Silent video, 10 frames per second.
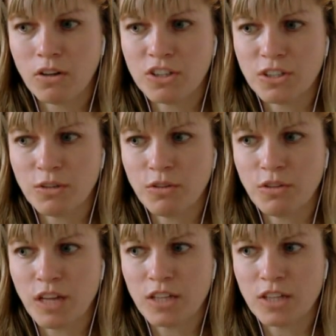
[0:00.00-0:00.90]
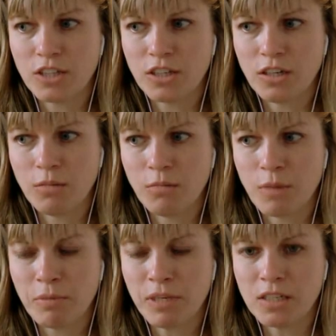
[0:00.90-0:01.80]
also that
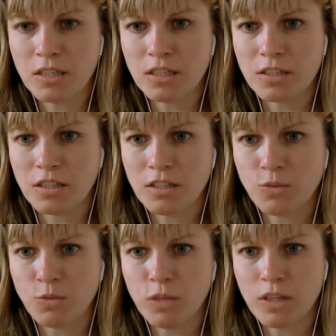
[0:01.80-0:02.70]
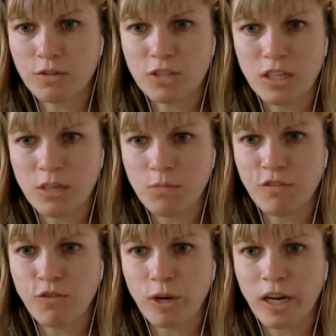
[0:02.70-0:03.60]
a piece of this is with your team
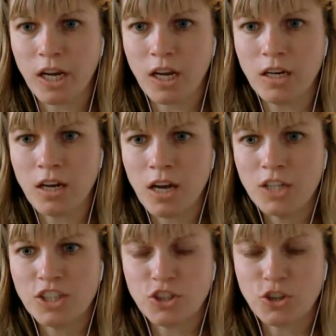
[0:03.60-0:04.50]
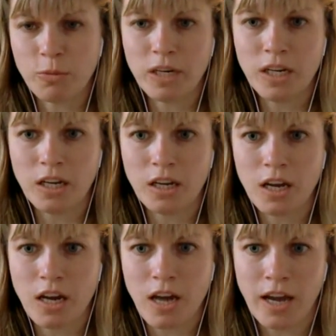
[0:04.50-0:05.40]
beforehand determining an